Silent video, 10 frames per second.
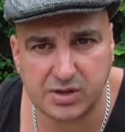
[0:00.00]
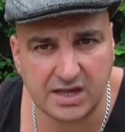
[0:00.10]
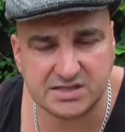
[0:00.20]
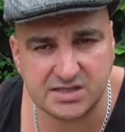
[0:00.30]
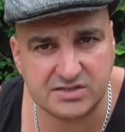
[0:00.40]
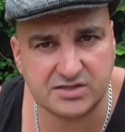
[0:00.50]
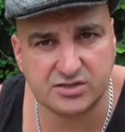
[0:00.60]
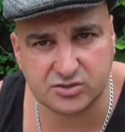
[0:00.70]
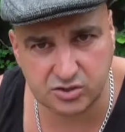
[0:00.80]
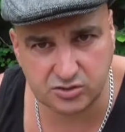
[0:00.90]
places
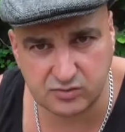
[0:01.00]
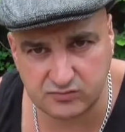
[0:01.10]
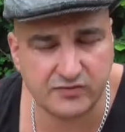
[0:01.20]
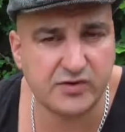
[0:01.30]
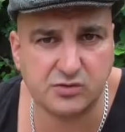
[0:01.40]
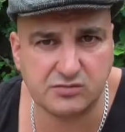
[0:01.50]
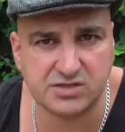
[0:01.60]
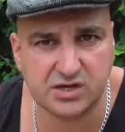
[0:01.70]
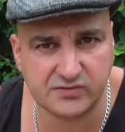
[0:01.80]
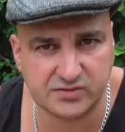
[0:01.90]
to reveal
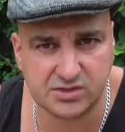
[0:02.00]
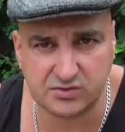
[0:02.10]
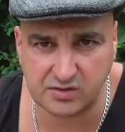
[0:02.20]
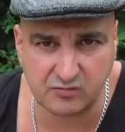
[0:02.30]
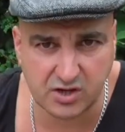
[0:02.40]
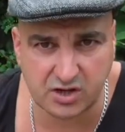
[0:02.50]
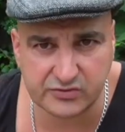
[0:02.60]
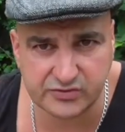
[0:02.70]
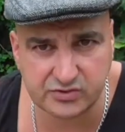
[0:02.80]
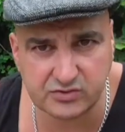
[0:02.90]
themselves to you in
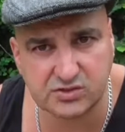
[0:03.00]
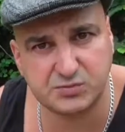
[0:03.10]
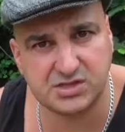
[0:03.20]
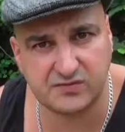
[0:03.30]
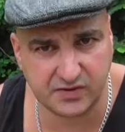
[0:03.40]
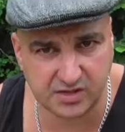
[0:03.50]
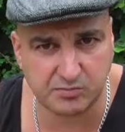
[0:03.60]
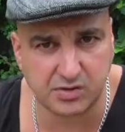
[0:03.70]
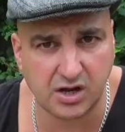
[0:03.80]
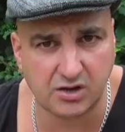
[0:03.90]
regard to specific
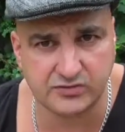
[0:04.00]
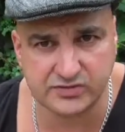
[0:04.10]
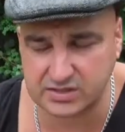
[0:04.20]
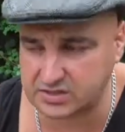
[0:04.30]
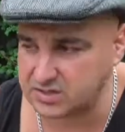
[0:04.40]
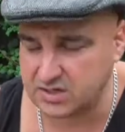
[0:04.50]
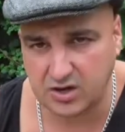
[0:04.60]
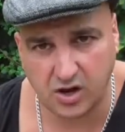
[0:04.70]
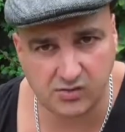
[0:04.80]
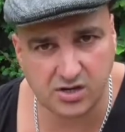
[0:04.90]
plants. And
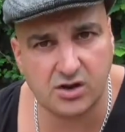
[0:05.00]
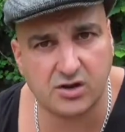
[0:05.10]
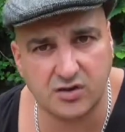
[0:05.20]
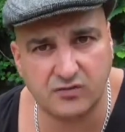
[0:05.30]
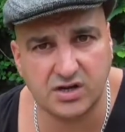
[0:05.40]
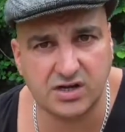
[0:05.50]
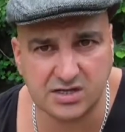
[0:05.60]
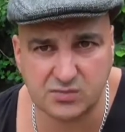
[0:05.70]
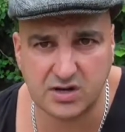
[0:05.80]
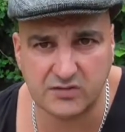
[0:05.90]
oregano really
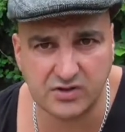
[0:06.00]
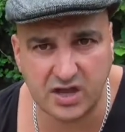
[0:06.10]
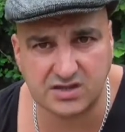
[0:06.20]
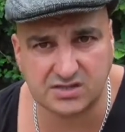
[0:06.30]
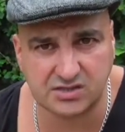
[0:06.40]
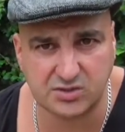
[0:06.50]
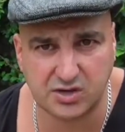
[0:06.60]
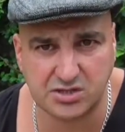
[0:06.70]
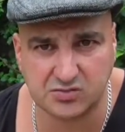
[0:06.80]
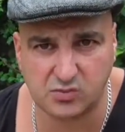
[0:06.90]
is one, if you get the
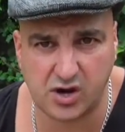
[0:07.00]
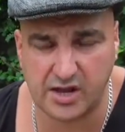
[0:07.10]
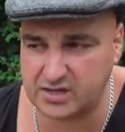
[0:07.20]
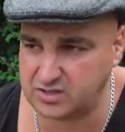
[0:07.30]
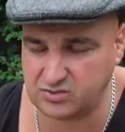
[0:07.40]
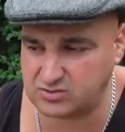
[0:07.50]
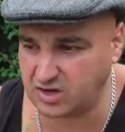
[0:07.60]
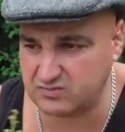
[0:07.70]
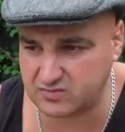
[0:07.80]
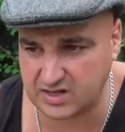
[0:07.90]
situation right, you
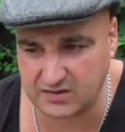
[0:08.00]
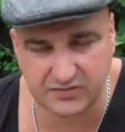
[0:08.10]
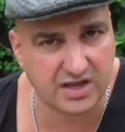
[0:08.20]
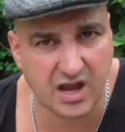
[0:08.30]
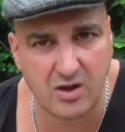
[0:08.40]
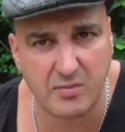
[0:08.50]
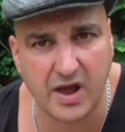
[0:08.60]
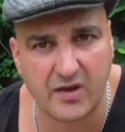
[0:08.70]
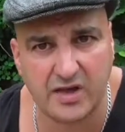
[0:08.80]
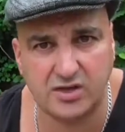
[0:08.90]
don't really have to care
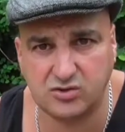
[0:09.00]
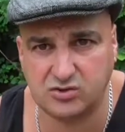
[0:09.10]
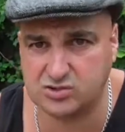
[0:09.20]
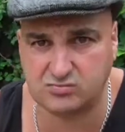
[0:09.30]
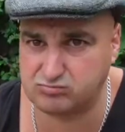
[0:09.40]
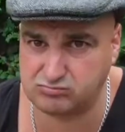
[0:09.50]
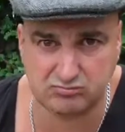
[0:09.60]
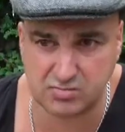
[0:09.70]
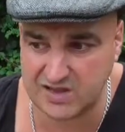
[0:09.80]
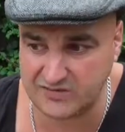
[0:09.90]
about it, you just
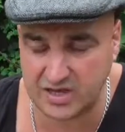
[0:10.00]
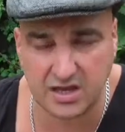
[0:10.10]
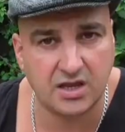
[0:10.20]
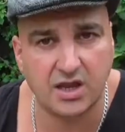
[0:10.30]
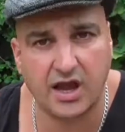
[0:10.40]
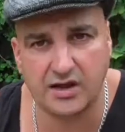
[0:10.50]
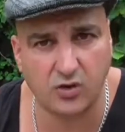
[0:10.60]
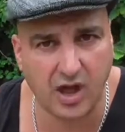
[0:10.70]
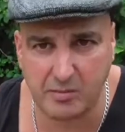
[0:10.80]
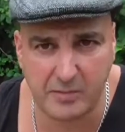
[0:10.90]
leave it and
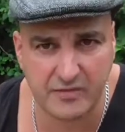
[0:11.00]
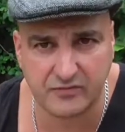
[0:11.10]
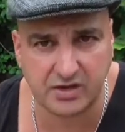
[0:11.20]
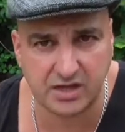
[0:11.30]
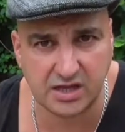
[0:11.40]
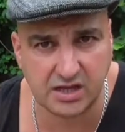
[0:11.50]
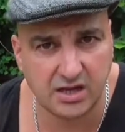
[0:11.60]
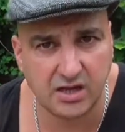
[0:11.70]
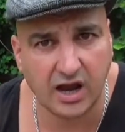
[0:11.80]
it'll come up every year,